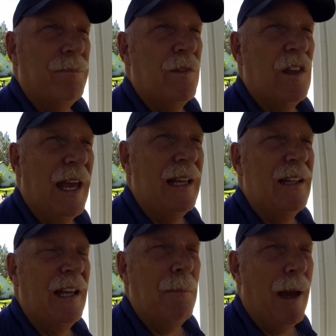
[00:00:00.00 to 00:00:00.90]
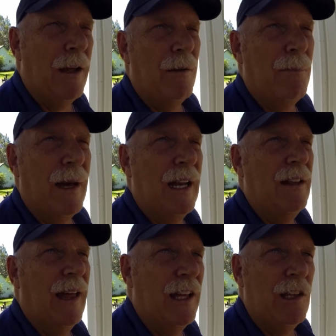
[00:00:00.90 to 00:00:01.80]
Take the amount of money
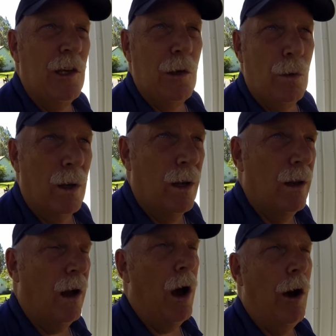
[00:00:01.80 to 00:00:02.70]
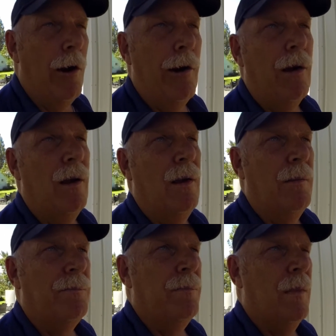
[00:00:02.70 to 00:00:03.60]
that you are
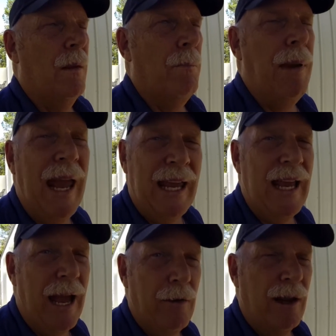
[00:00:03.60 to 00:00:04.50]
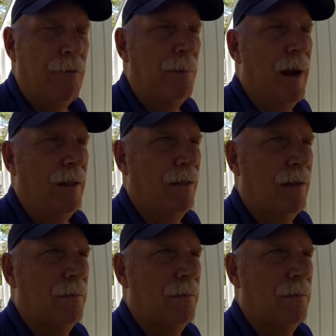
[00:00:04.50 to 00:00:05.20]
paying out every month.